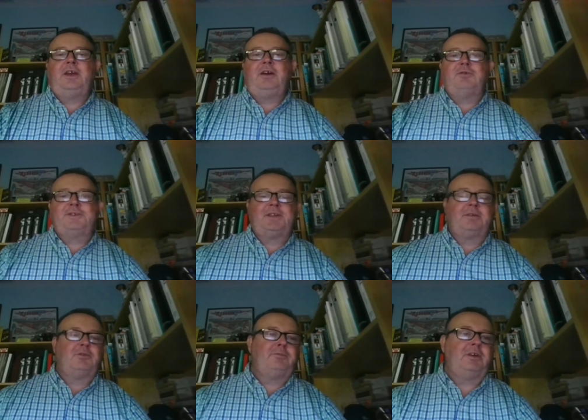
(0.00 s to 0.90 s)
that would
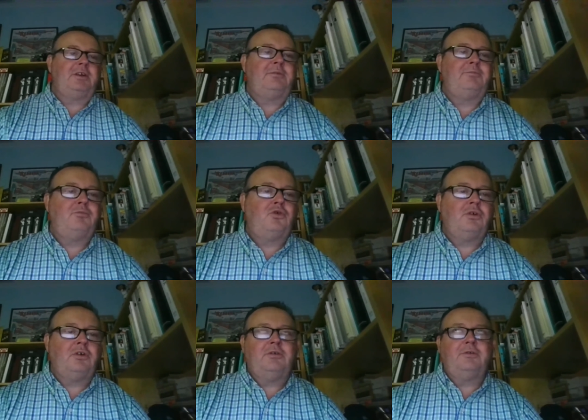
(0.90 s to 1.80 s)
seem to be
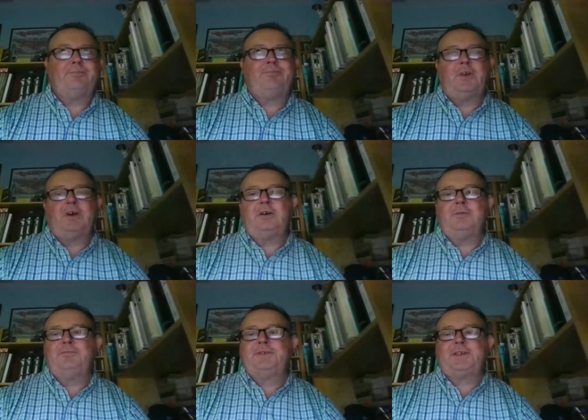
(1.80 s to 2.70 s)
more
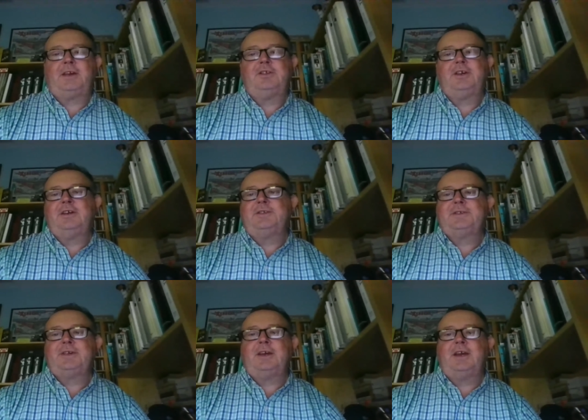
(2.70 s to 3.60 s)

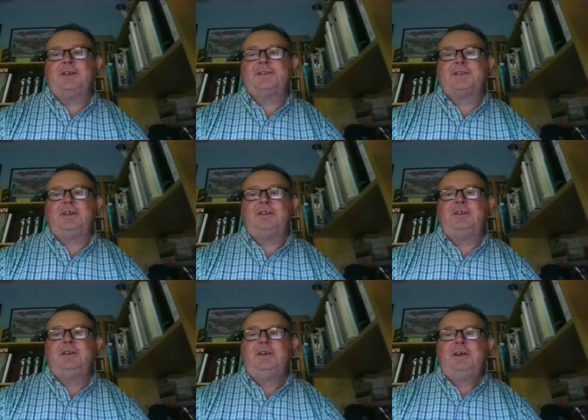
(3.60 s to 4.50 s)
salient, I guess, than
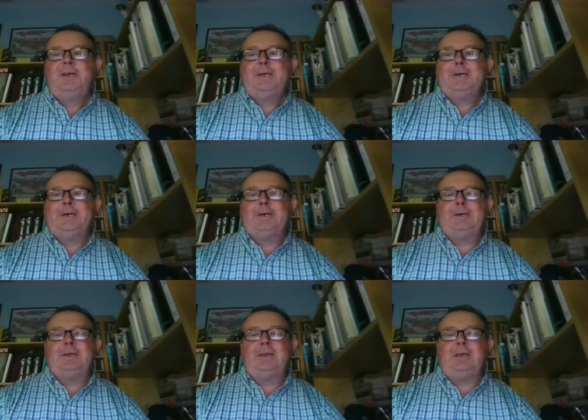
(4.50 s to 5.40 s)

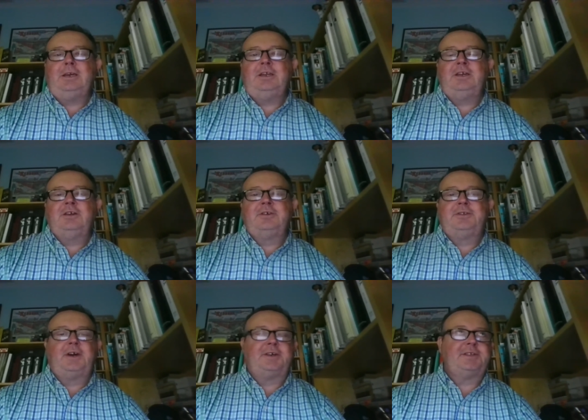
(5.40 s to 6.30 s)
any of the
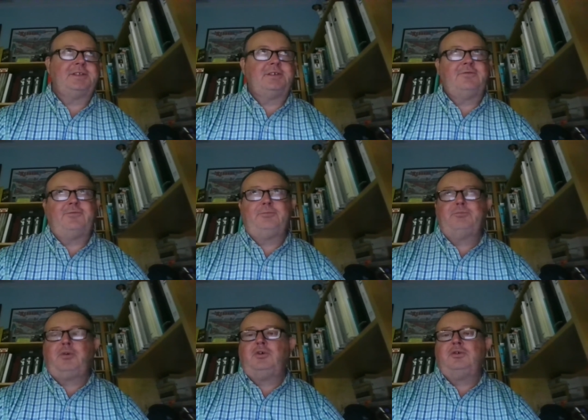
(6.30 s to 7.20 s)
dozens of
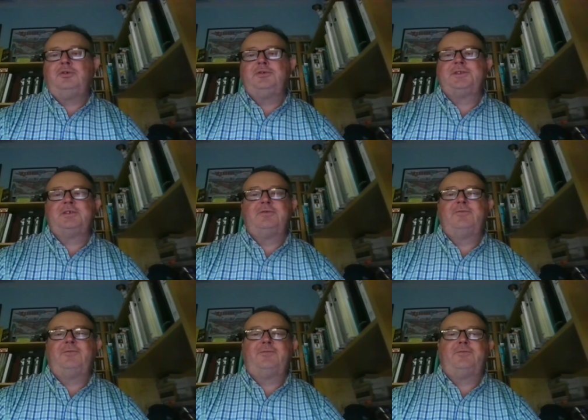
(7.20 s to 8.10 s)
polls of
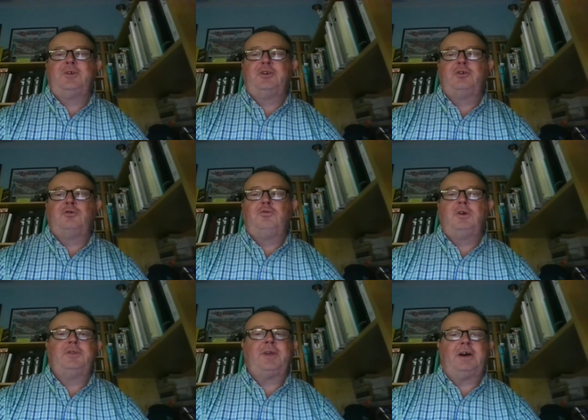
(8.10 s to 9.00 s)

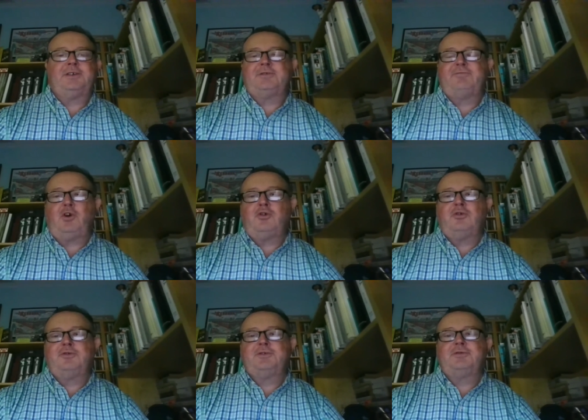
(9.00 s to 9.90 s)
1,000
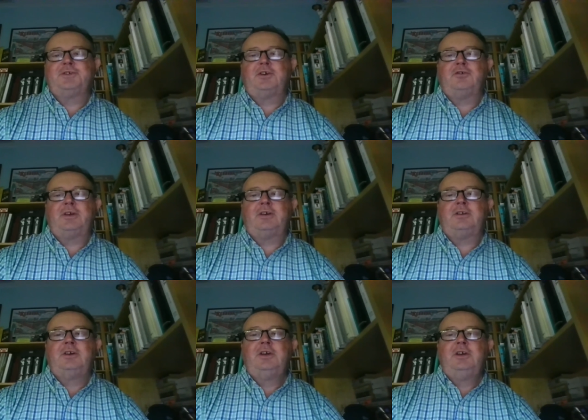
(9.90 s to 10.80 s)
voters or so that
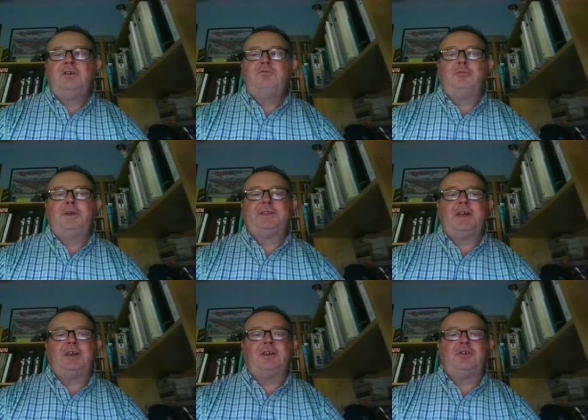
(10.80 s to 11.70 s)
will be
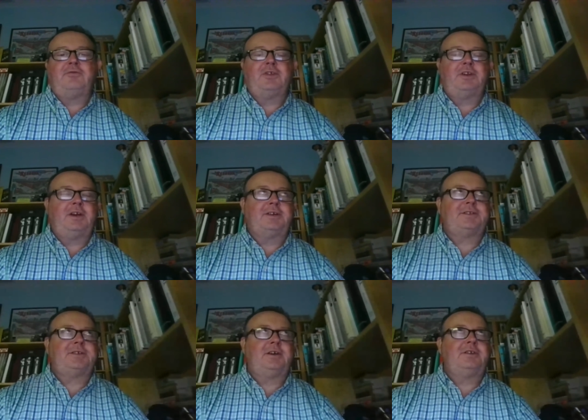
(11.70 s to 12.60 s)
taken over the
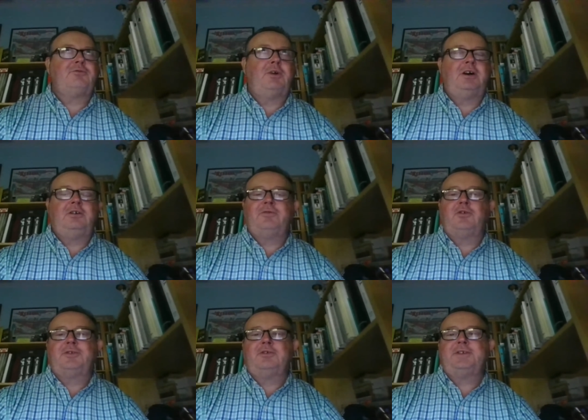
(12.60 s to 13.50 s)
next 12 or
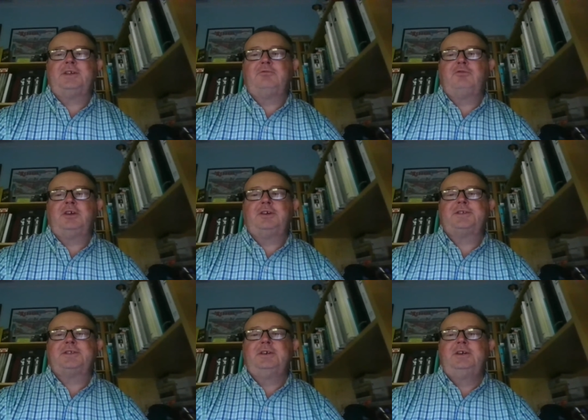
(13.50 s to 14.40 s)
13 weeks.